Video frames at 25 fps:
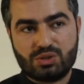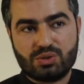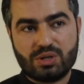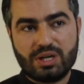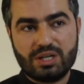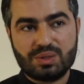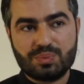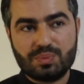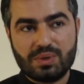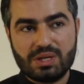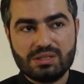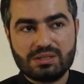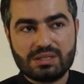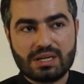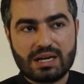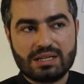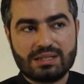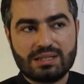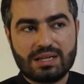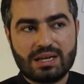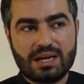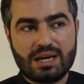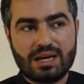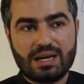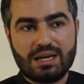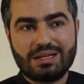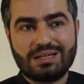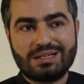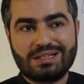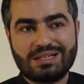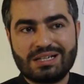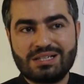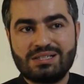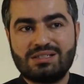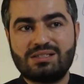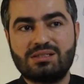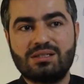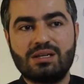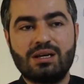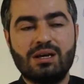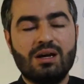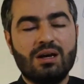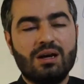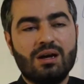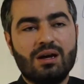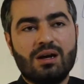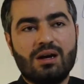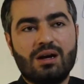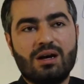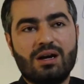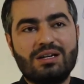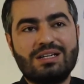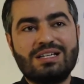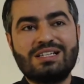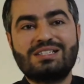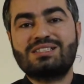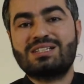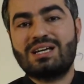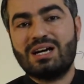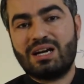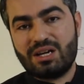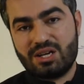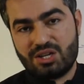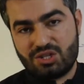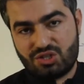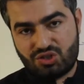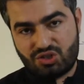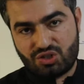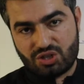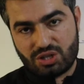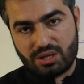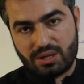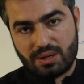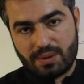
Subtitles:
So it means that they discourage